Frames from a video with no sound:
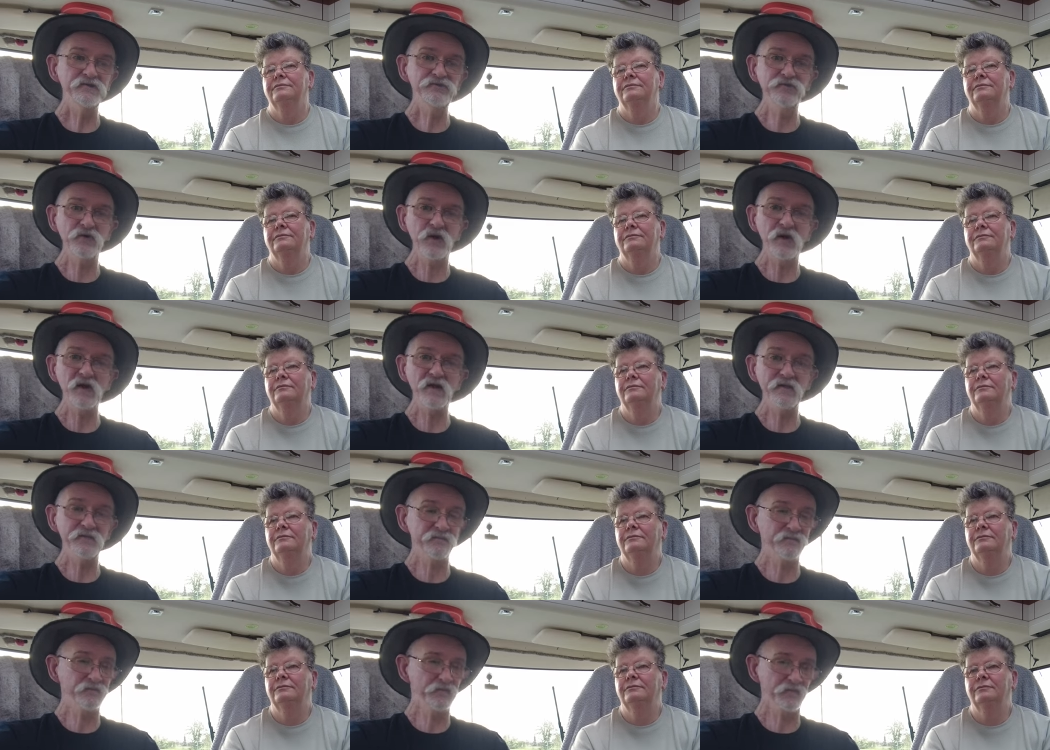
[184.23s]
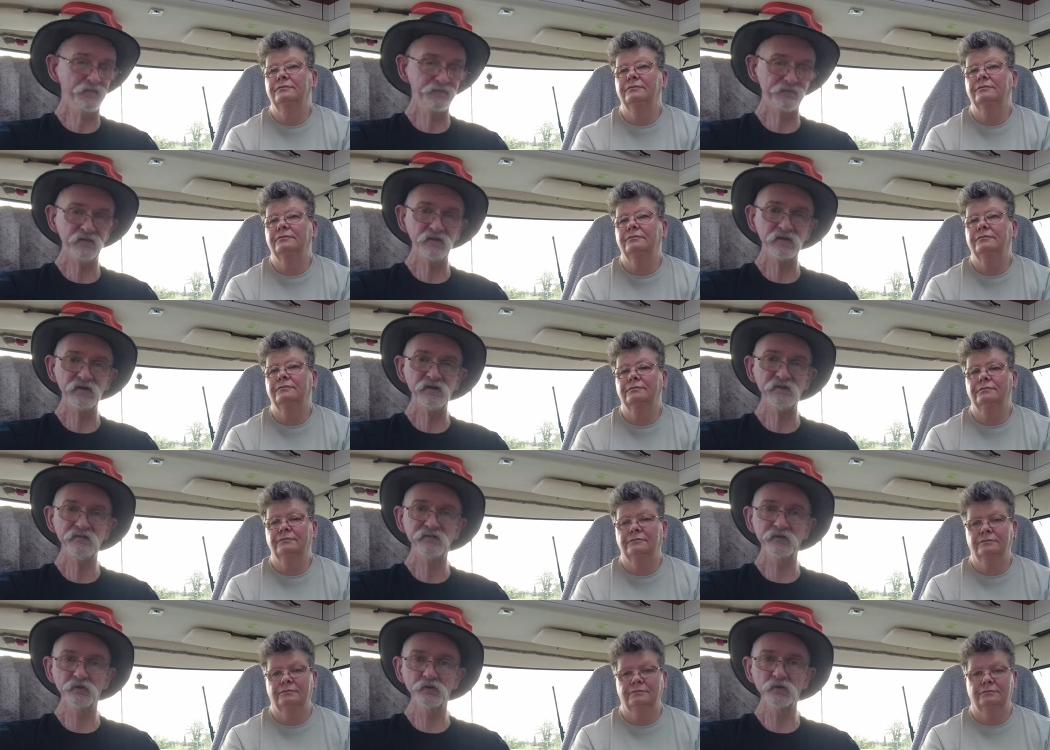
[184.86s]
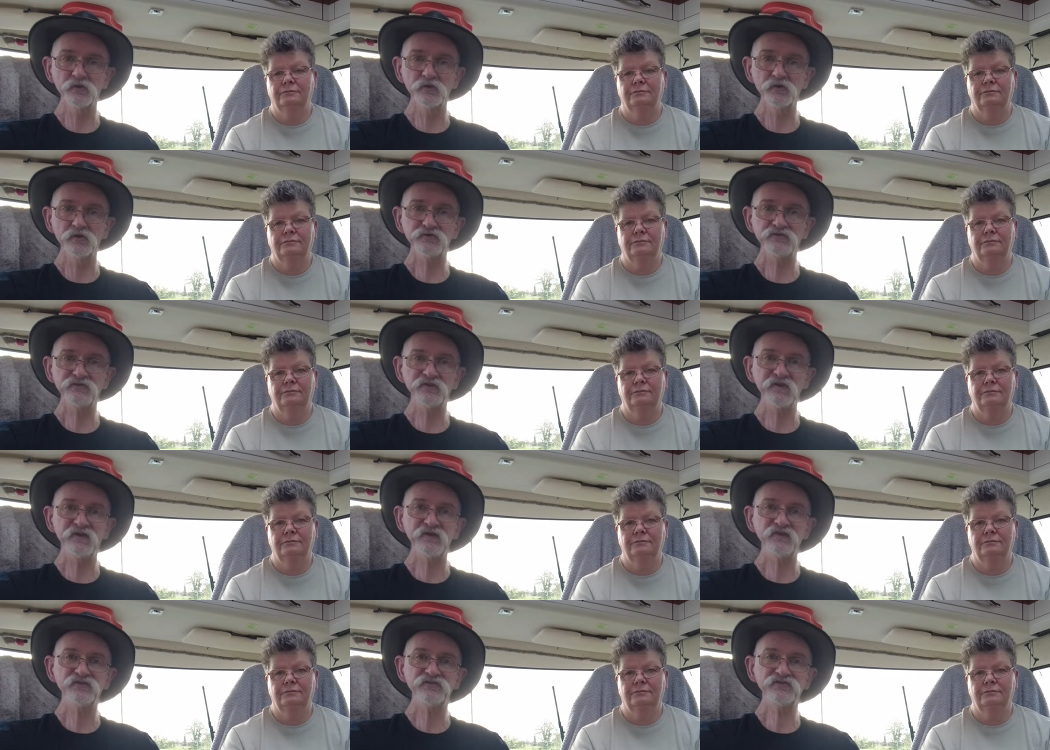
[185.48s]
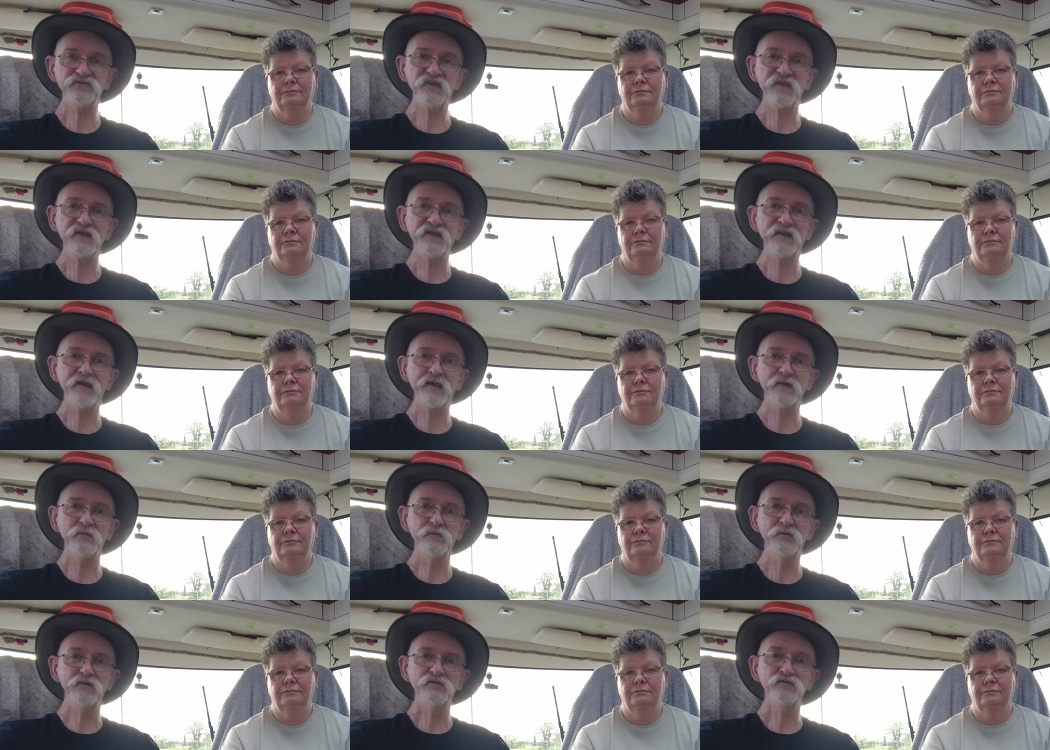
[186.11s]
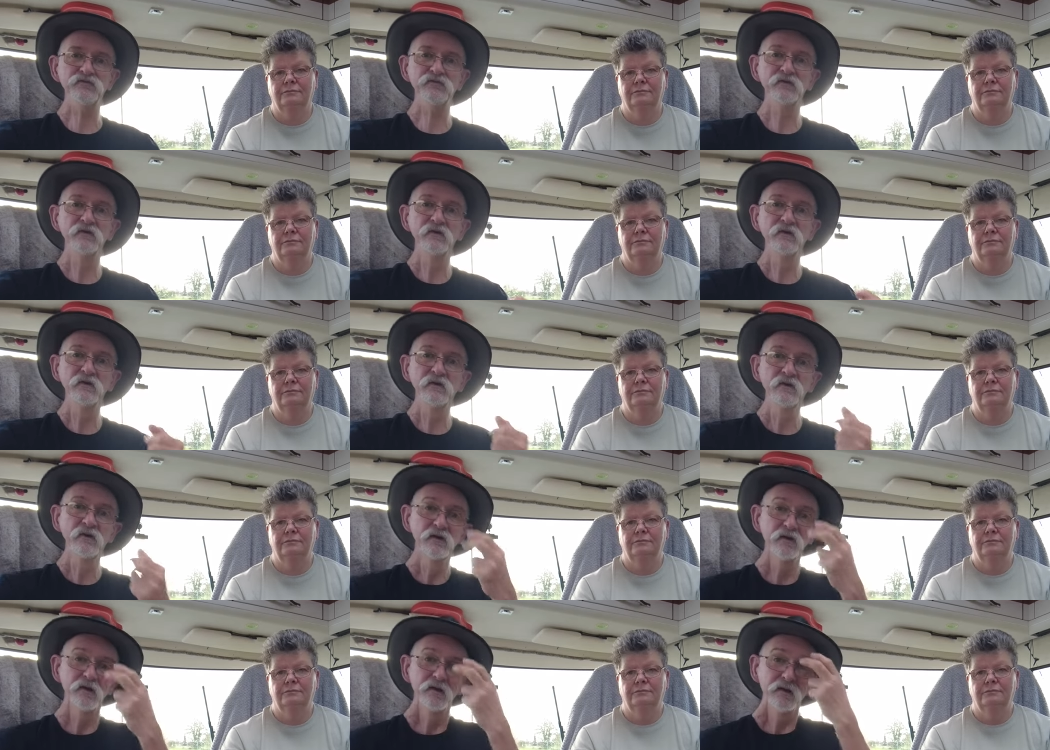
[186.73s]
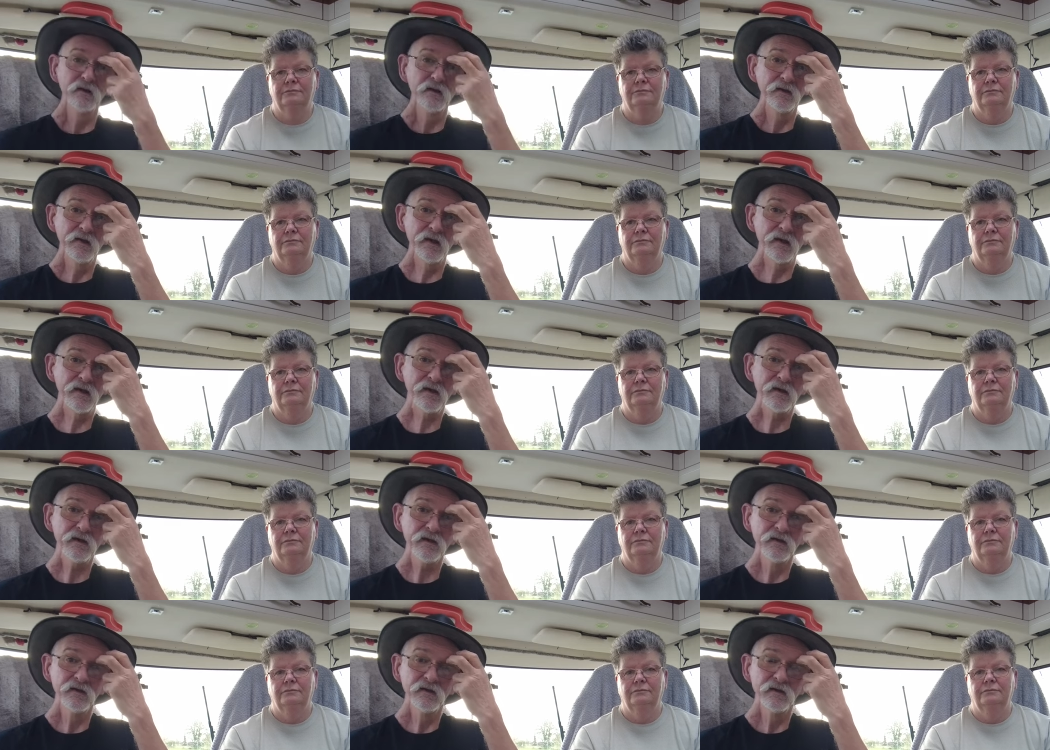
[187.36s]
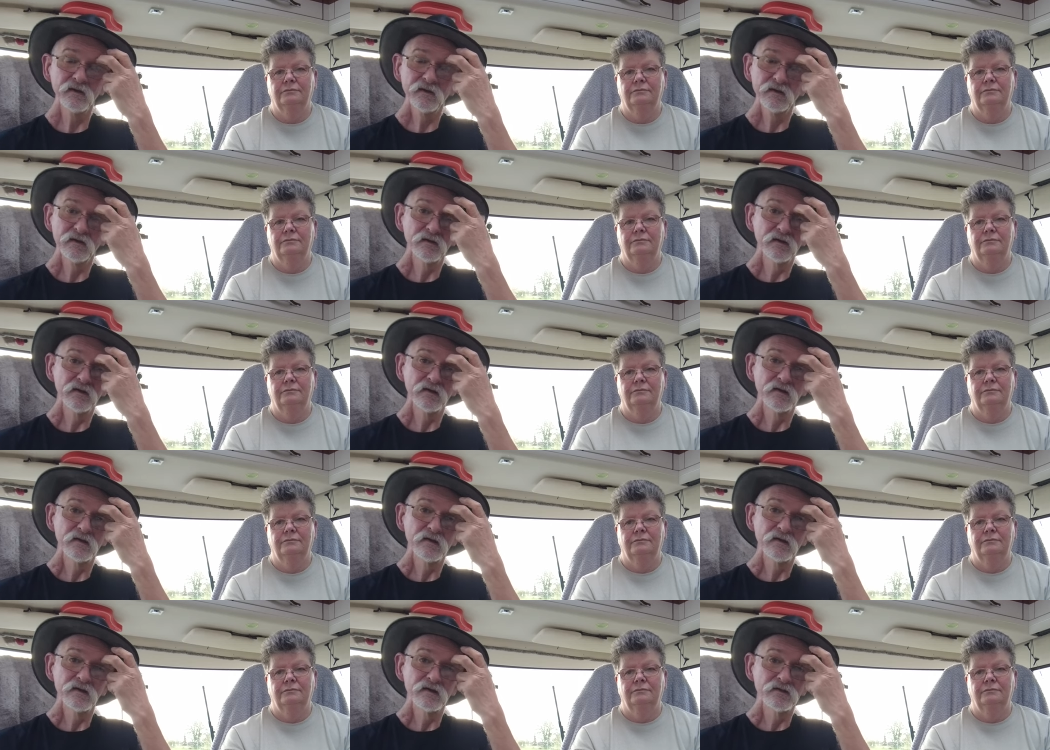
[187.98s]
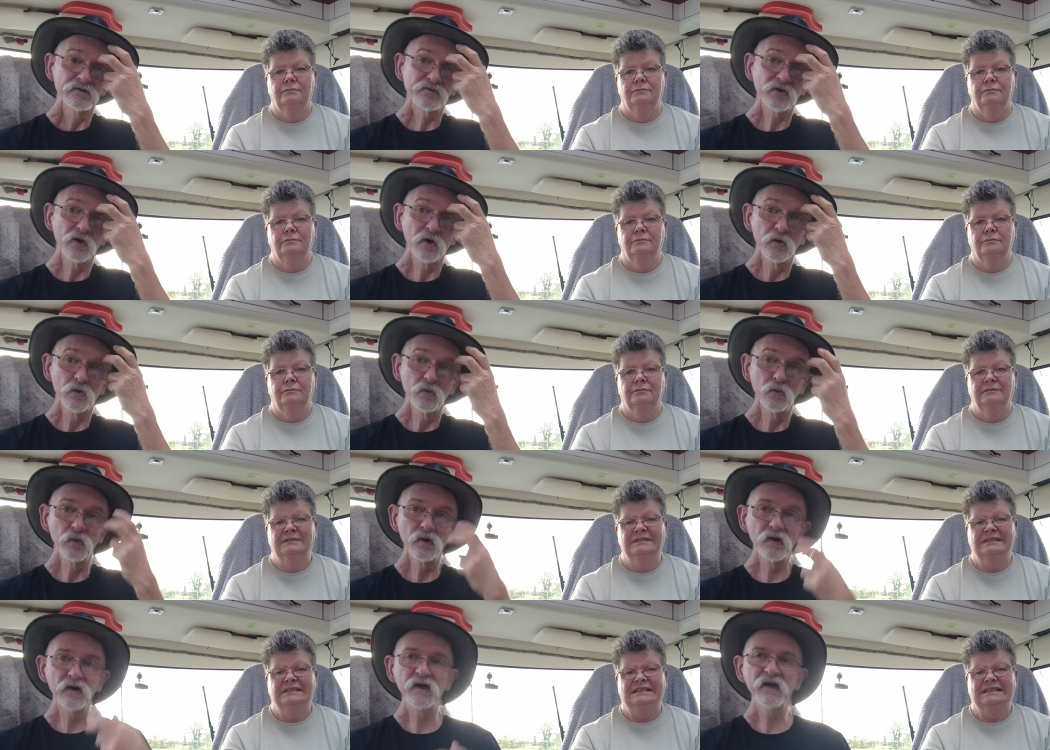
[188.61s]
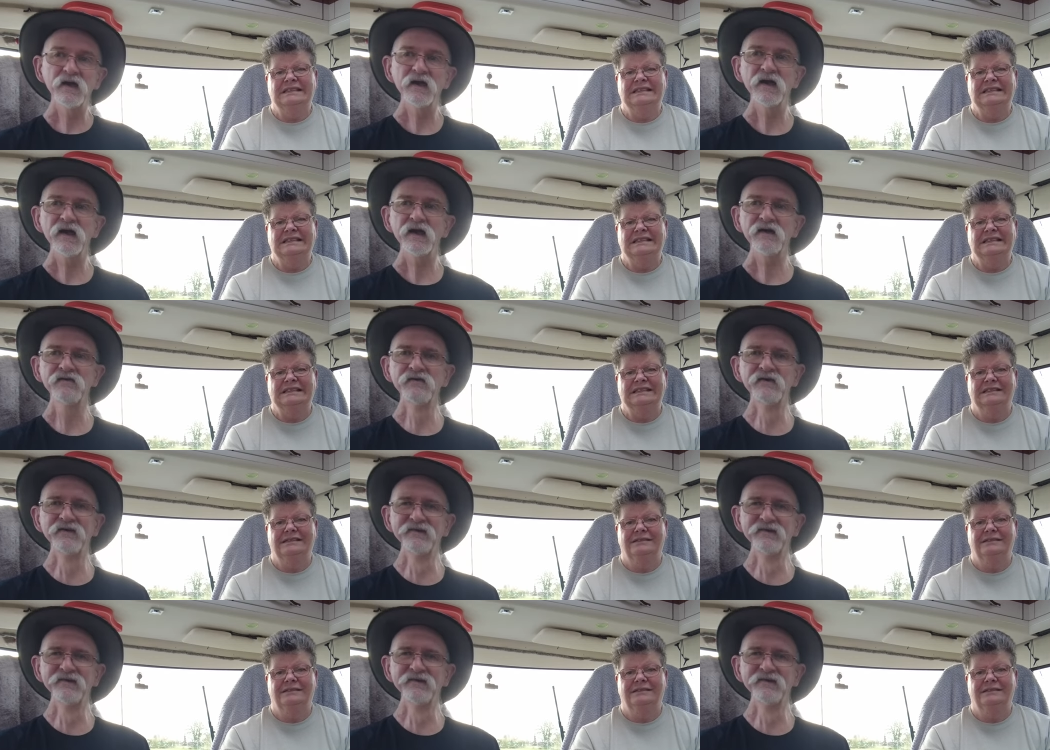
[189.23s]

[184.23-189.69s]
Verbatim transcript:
Speaker 1: to drive for three, four, six, ten hours. Yeah. So, uh,